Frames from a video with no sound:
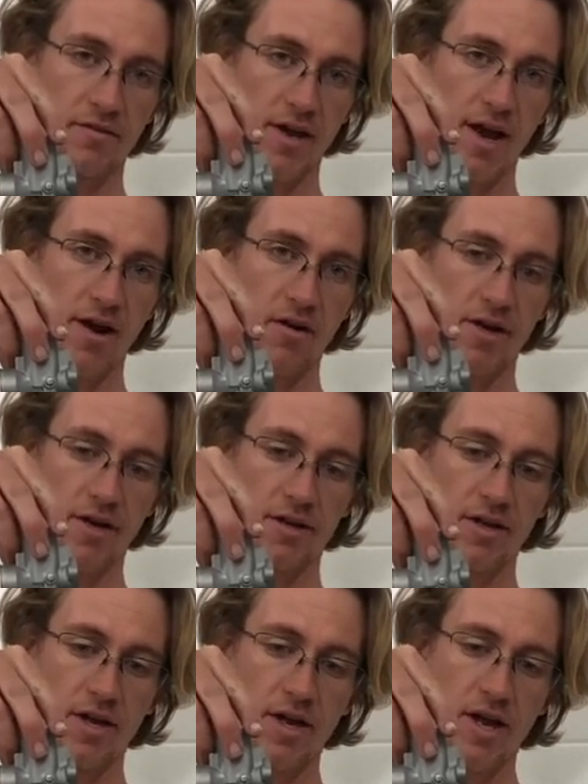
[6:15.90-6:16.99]
that
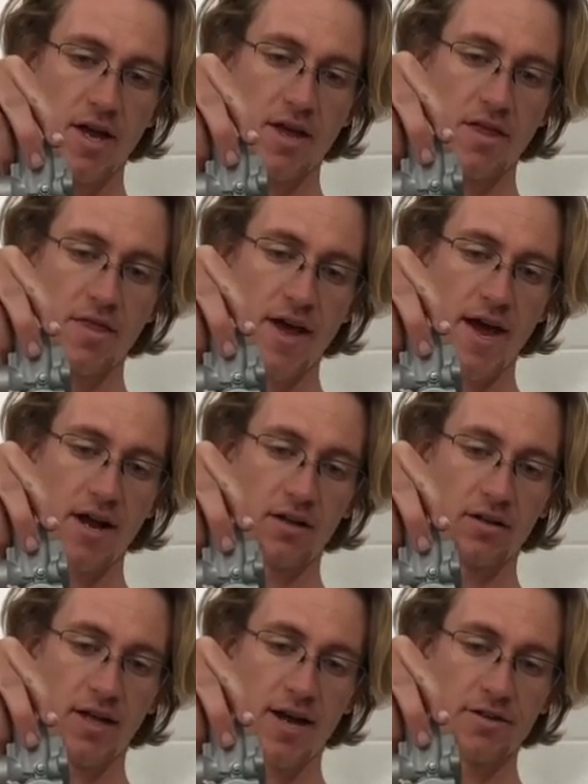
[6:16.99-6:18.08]
allows more
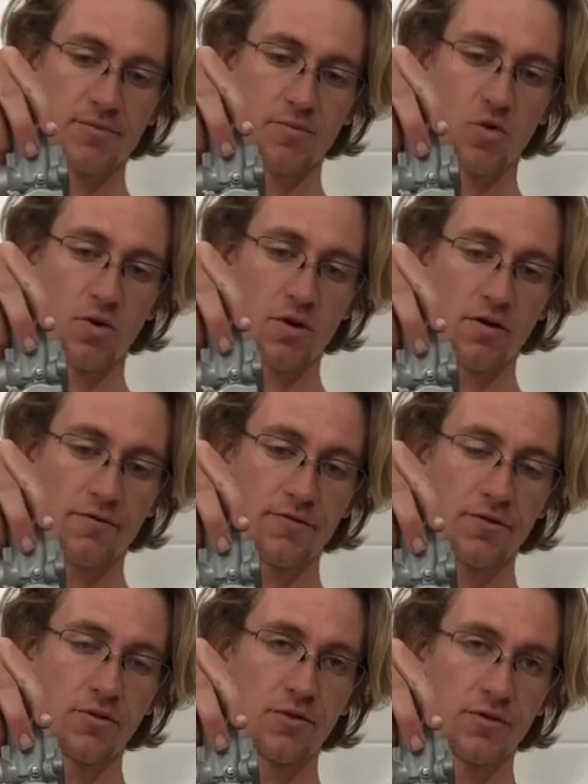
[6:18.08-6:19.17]
fuel to fill
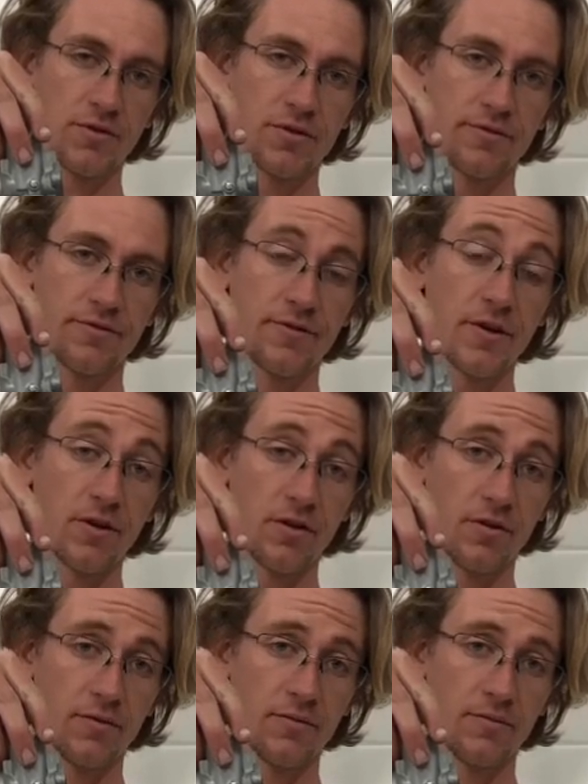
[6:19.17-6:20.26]
my
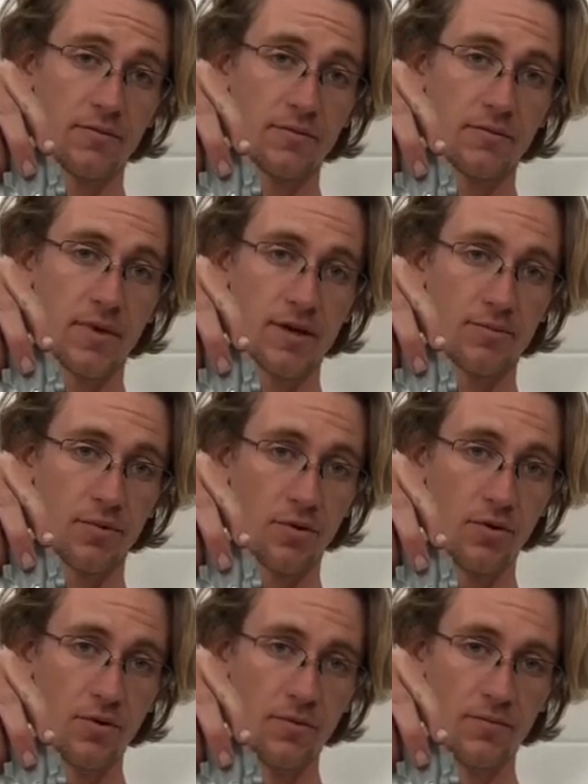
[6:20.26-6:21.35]
bowl, which means that's
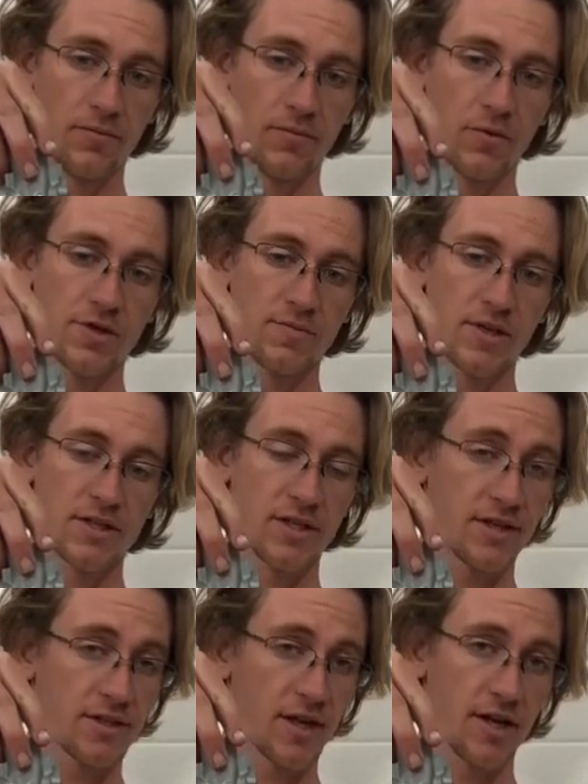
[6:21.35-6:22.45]
kind of my steady
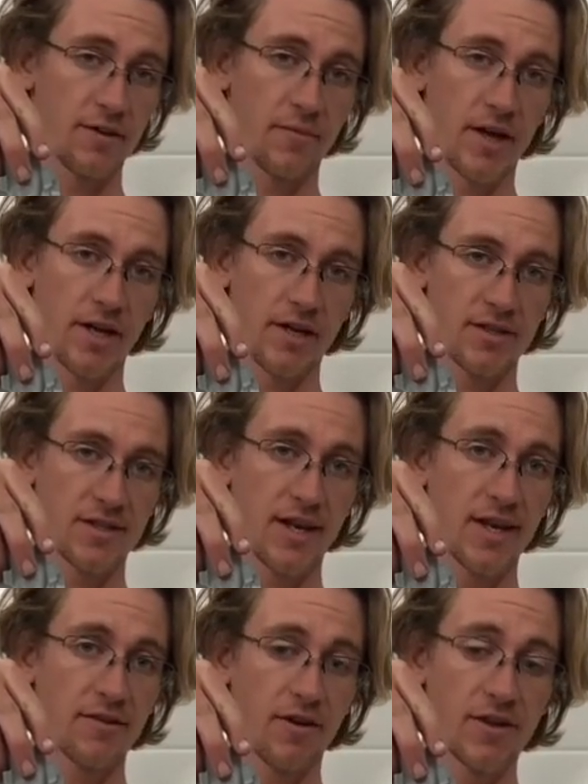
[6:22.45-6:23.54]
reservoir of fuel to
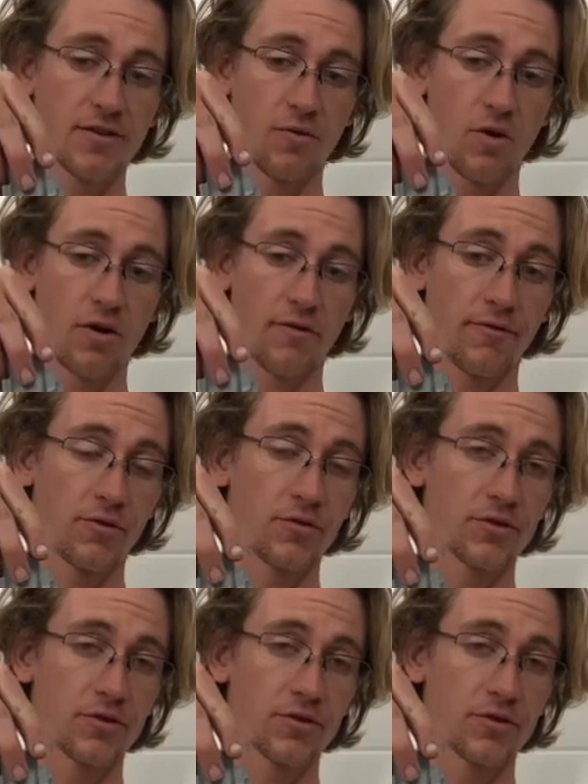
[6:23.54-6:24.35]
go into my carburetor.